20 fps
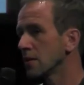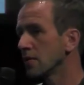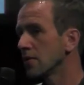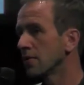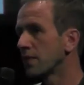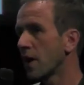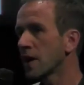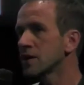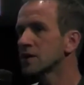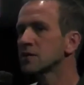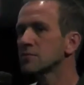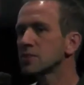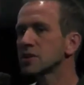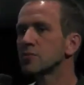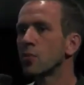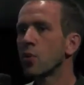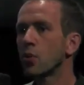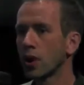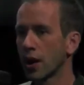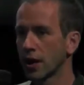find some
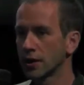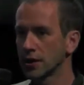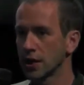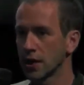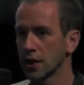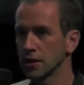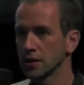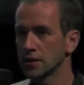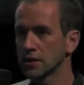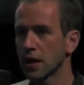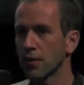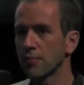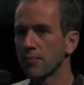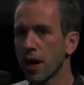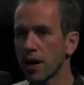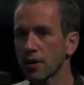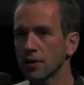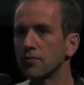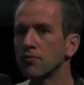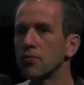small ideas and
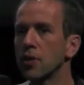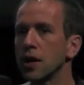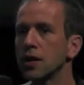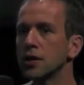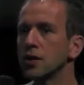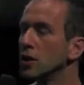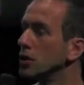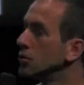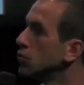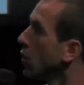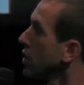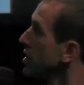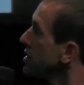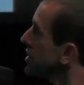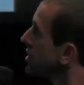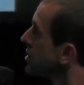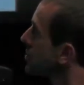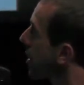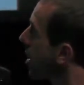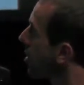make them really good. What is
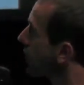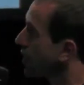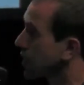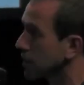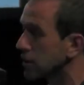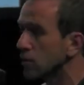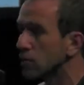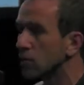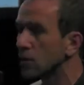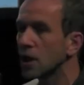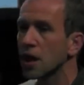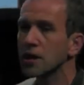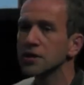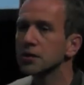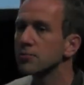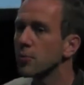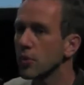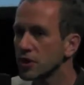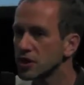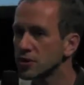it about that your
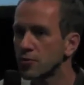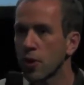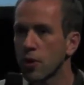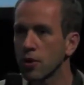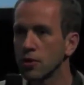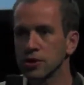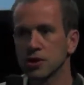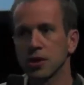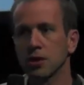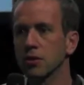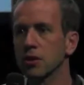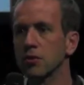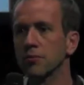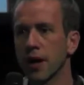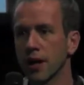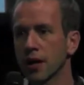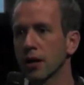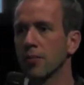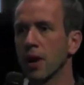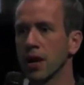customer experience that you can
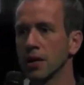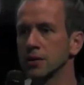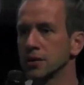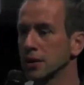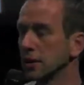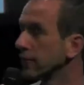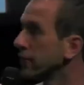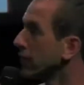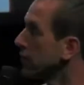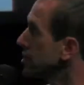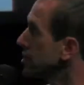make amazing, for